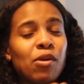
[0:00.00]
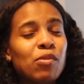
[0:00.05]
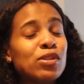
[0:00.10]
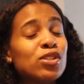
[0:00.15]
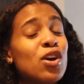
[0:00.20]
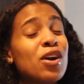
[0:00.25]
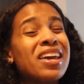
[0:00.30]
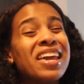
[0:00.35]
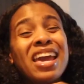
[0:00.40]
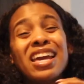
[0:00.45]
We're
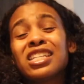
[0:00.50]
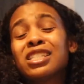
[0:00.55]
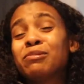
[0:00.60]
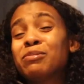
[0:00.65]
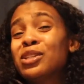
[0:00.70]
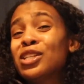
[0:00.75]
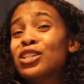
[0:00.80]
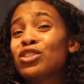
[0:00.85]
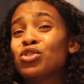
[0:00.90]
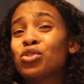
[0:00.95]
talking
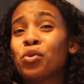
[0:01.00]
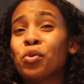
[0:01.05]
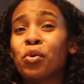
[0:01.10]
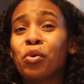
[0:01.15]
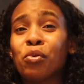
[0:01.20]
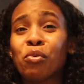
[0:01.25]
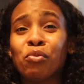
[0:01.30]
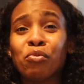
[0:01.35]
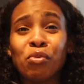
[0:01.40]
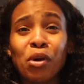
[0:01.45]
exponential
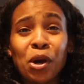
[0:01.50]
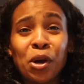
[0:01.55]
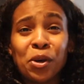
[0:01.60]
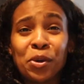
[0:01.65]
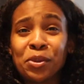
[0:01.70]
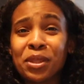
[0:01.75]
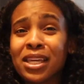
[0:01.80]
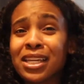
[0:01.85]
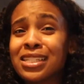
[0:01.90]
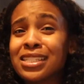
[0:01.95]
growth,